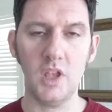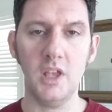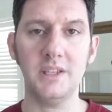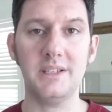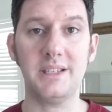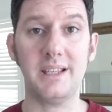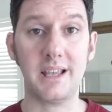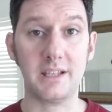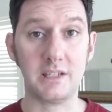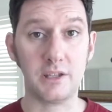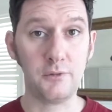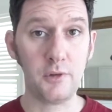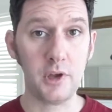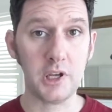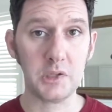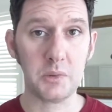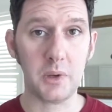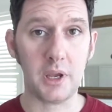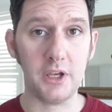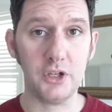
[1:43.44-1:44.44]
So that's the
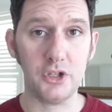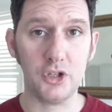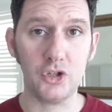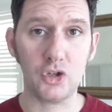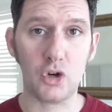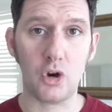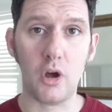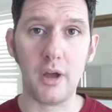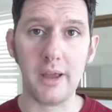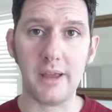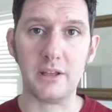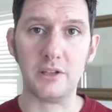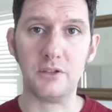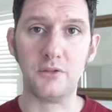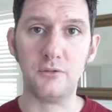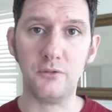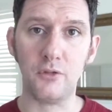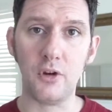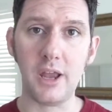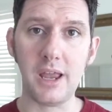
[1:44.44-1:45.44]
first way you should try. It's
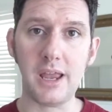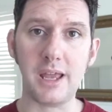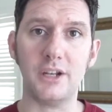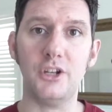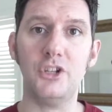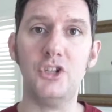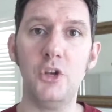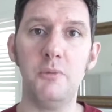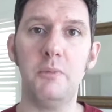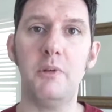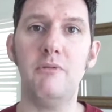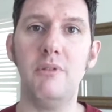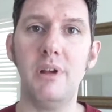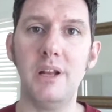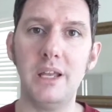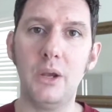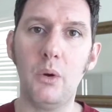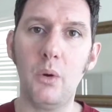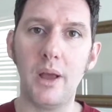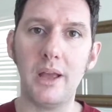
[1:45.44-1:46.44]
free and it should be
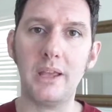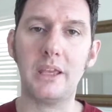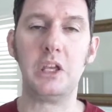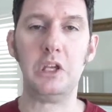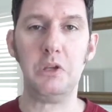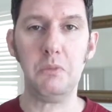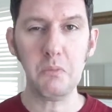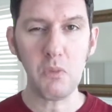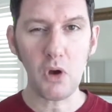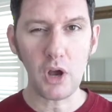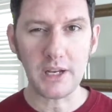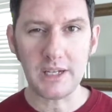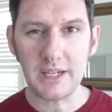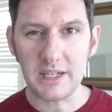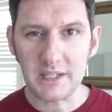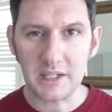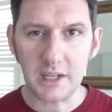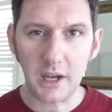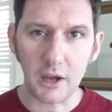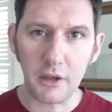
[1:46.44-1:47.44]
really quick. You might need
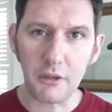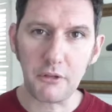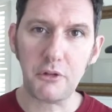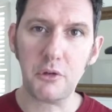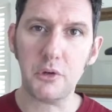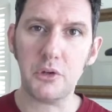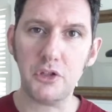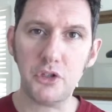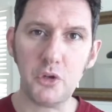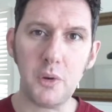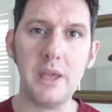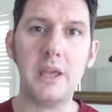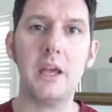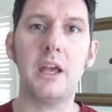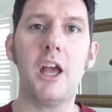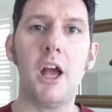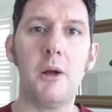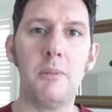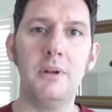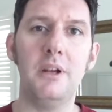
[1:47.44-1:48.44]
to go through and tweak a
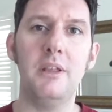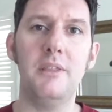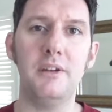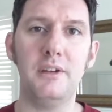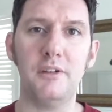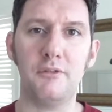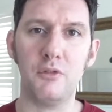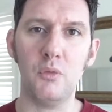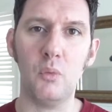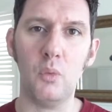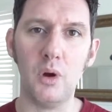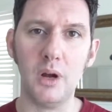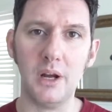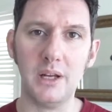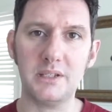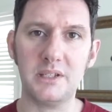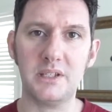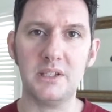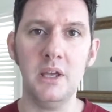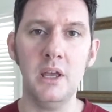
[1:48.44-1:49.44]
couple of the different
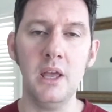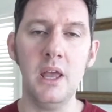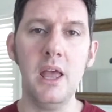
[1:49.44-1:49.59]
words.